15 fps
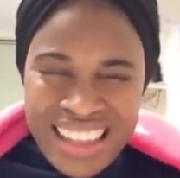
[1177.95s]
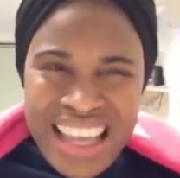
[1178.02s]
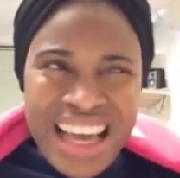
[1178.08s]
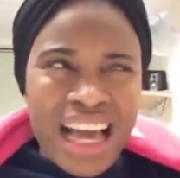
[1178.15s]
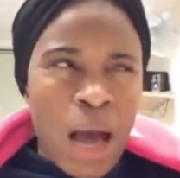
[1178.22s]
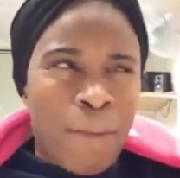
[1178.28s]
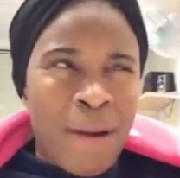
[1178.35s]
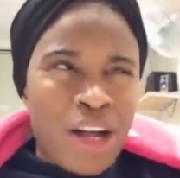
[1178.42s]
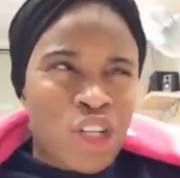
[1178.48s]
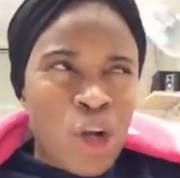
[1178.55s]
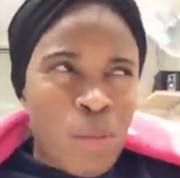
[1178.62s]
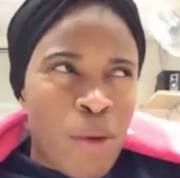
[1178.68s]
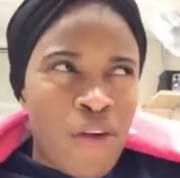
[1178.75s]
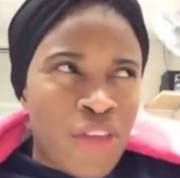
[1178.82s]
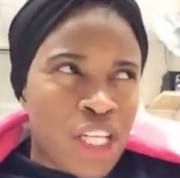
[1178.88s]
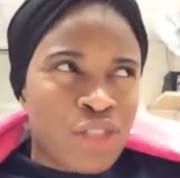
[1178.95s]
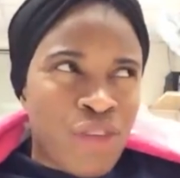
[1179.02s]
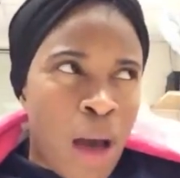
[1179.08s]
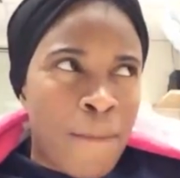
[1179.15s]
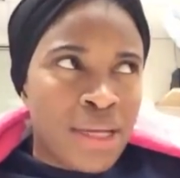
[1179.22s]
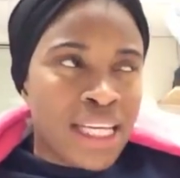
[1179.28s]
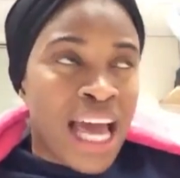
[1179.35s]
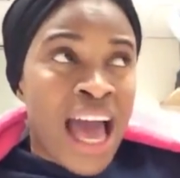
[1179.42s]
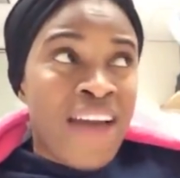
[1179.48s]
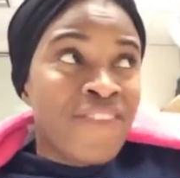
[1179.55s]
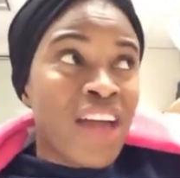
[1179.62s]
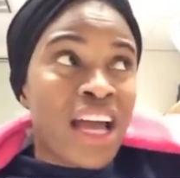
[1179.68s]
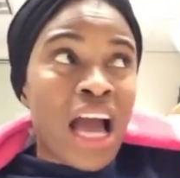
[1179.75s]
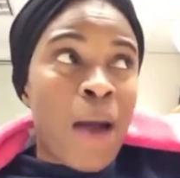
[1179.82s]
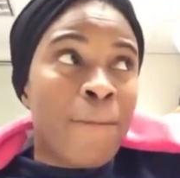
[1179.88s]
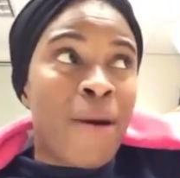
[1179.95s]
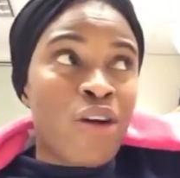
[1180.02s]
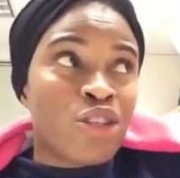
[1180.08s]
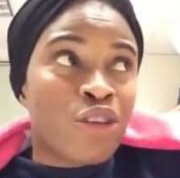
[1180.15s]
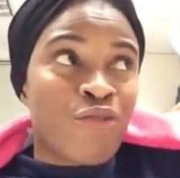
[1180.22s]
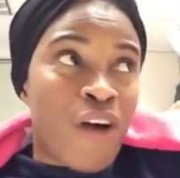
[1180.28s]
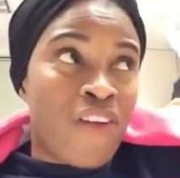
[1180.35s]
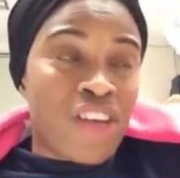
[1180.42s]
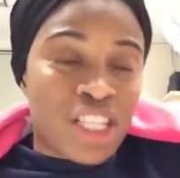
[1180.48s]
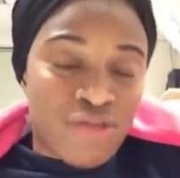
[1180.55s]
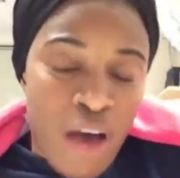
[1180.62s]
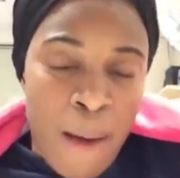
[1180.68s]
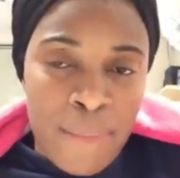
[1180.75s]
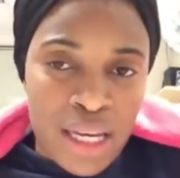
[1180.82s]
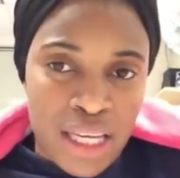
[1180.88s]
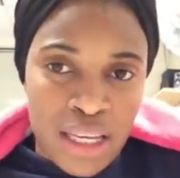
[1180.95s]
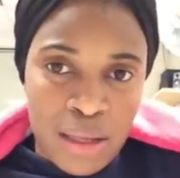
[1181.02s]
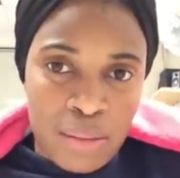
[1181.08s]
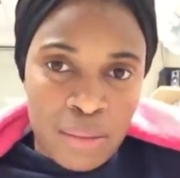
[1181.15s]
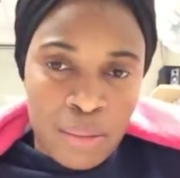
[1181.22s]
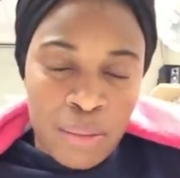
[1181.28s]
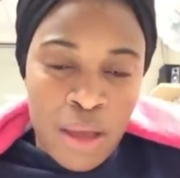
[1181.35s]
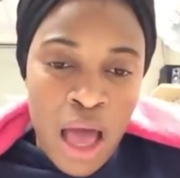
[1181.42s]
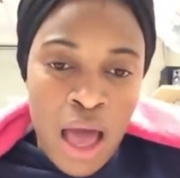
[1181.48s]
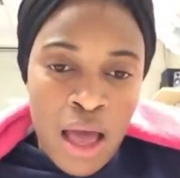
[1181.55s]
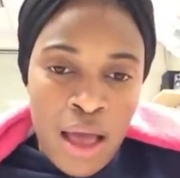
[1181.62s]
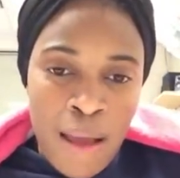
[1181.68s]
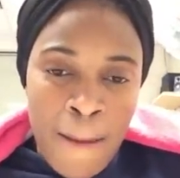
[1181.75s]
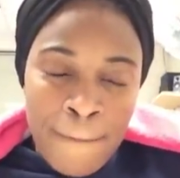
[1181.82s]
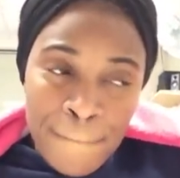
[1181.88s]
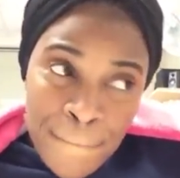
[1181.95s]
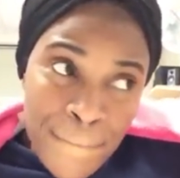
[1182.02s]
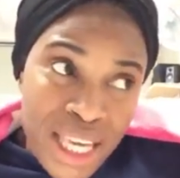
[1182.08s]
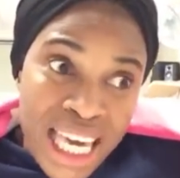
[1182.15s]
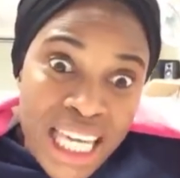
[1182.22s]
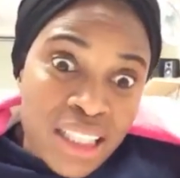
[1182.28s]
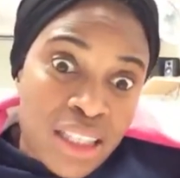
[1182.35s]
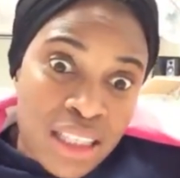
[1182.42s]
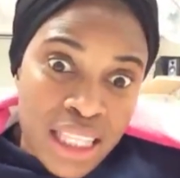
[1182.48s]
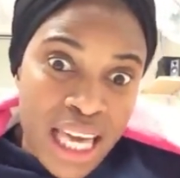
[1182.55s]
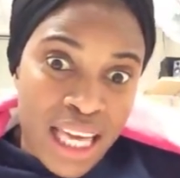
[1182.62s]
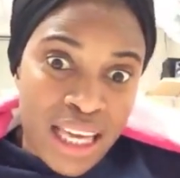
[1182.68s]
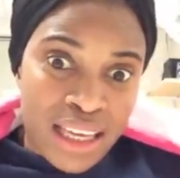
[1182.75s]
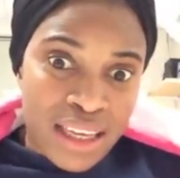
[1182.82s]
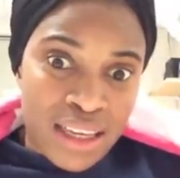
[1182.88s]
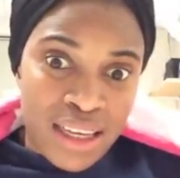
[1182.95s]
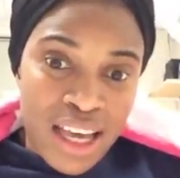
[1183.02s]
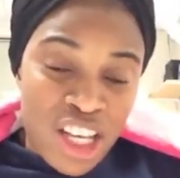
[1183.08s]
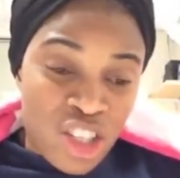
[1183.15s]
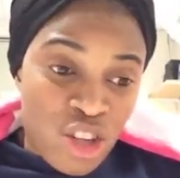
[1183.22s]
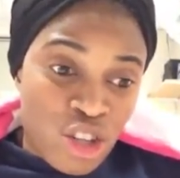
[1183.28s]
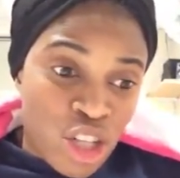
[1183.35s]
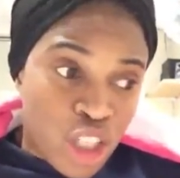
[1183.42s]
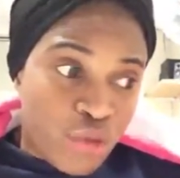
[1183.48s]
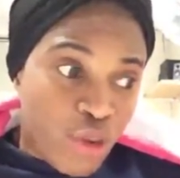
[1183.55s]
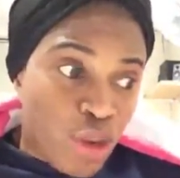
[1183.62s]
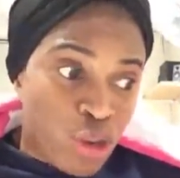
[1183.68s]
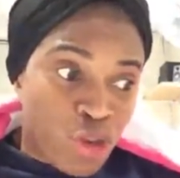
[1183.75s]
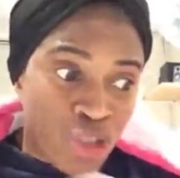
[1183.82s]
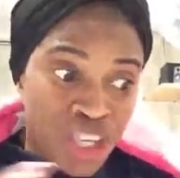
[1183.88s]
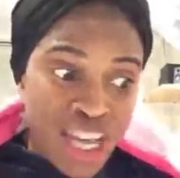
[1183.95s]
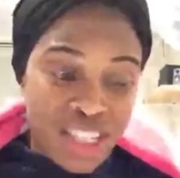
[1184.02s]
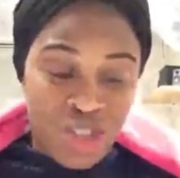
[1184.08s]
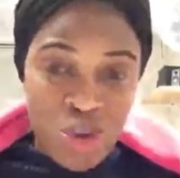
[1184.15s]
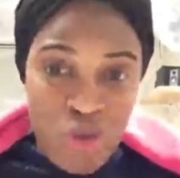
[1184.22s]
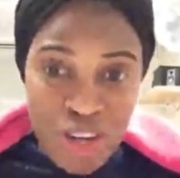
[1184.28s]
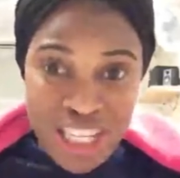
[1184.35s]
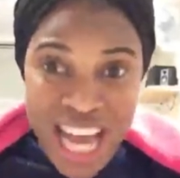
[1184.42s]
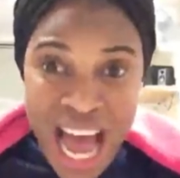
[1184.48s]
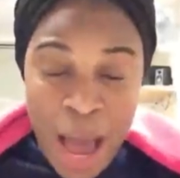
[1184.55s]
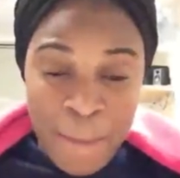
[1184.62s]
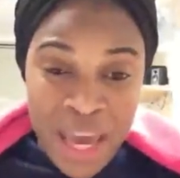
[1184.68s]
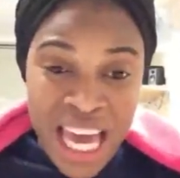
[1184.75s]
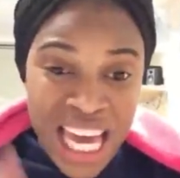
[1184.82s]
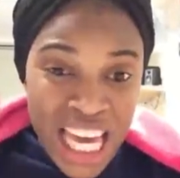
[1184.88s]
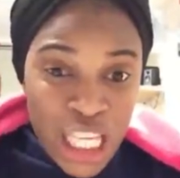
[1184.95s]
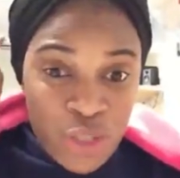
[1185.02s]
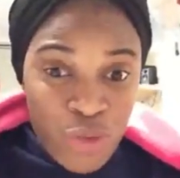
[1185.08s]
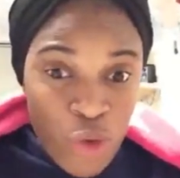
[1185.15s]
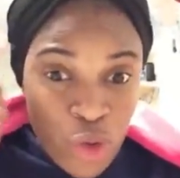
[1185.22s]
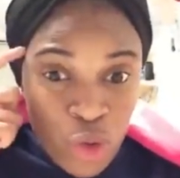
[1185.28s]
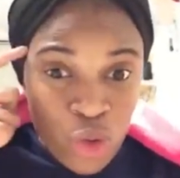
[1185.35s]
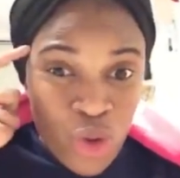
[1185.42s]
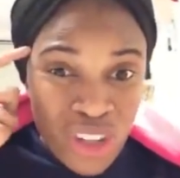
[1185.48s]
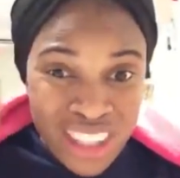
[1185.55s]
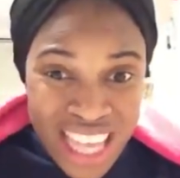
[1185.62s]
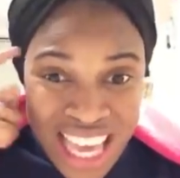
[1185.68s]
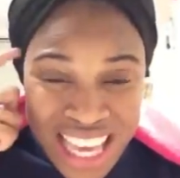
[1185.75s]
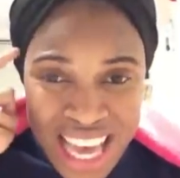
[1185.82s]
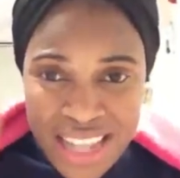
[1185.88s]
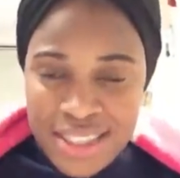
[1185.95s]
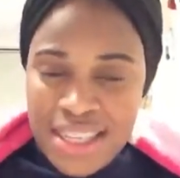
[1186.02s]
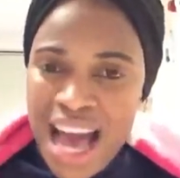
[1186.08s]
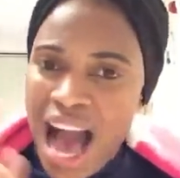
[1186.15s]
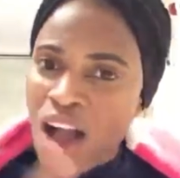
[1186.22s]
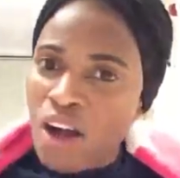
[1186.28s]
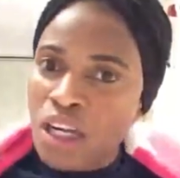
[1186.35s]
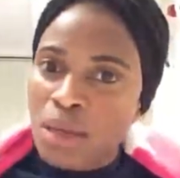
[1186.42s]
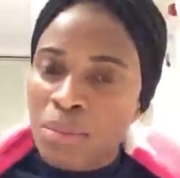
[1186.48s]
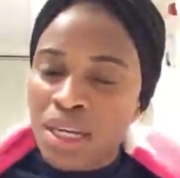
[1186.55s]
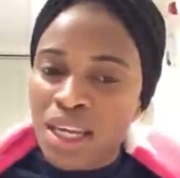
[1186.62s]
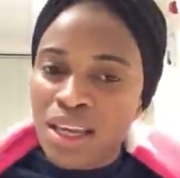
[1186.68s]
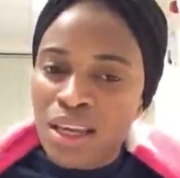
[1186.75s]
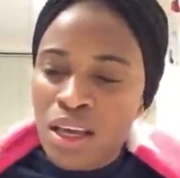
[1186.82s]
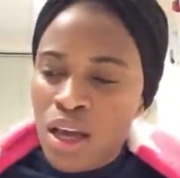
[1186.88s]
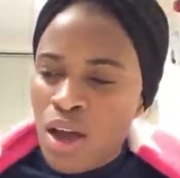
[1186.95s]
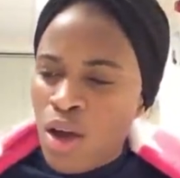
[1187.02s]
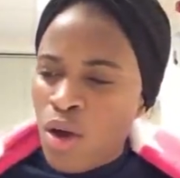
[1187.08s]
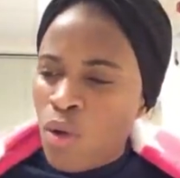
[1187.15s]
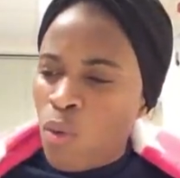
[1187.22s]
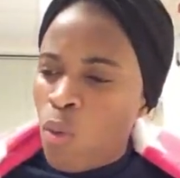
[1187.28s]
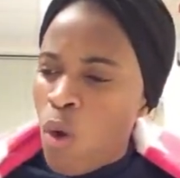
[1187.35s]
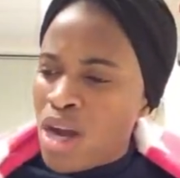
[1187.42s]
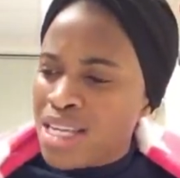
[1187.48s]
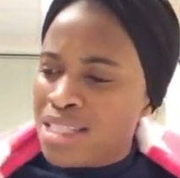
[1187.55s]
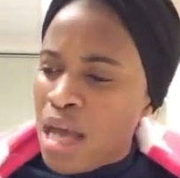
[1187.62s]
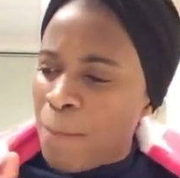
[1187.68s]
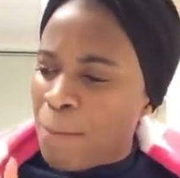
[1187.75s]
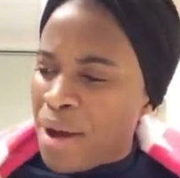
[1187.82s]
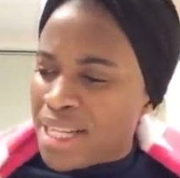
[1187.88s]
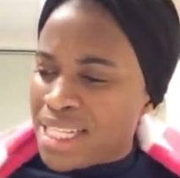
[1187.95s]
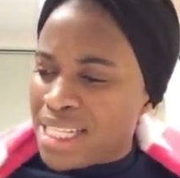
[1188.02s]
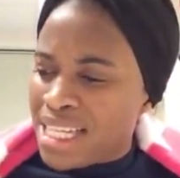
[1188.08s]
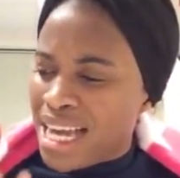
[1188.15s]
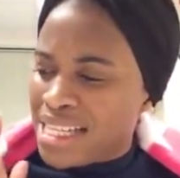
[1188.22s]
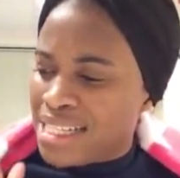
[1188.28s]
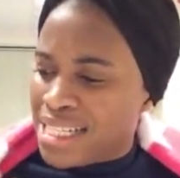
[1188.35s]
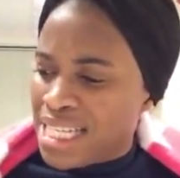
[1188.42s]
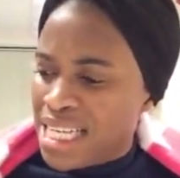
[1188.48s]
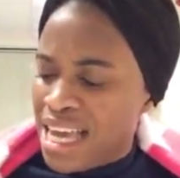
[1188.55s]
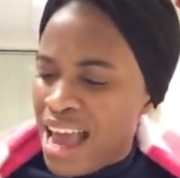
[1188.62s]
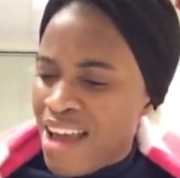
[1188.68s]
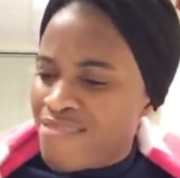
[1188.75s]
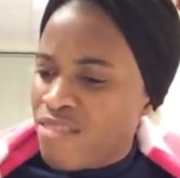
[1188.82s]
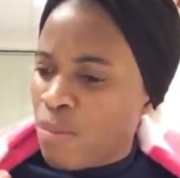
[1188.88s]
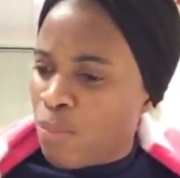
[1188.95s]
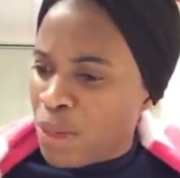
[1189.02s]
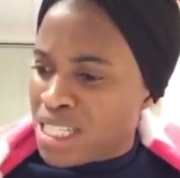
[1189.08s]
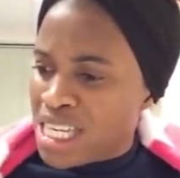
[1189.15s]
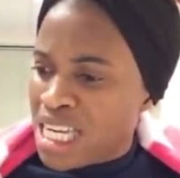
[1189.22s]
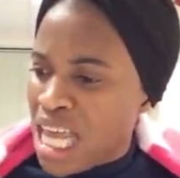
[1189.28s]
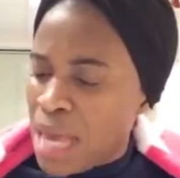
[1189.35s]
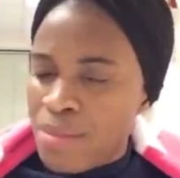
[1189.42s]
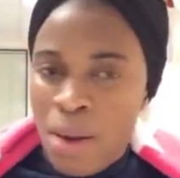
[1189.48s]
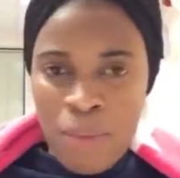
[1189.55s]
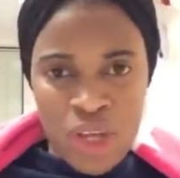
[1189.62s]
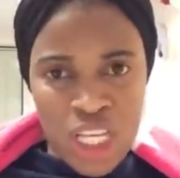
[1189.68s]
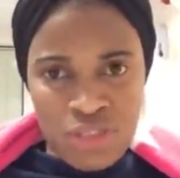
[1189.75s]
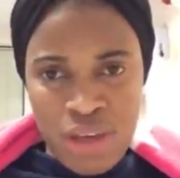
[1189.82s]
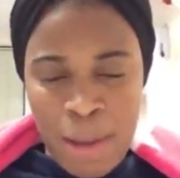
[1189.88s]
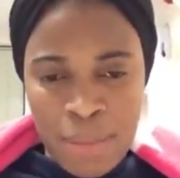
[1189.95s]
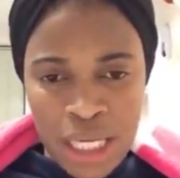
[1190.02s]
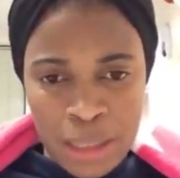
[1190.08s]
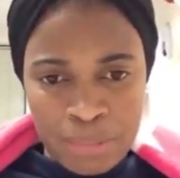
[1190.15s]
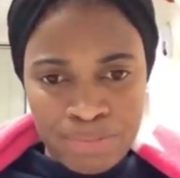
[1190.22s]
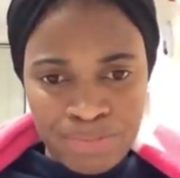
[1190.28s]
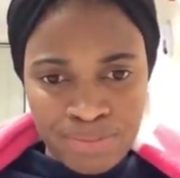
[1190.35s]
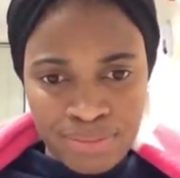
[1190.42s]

Think about your mother's family. Think about your father's family begin to think. It's not just for you to hear story time, it's for you to think and say, hang on a minute. What is that pattern that I see repeating in my mother's family?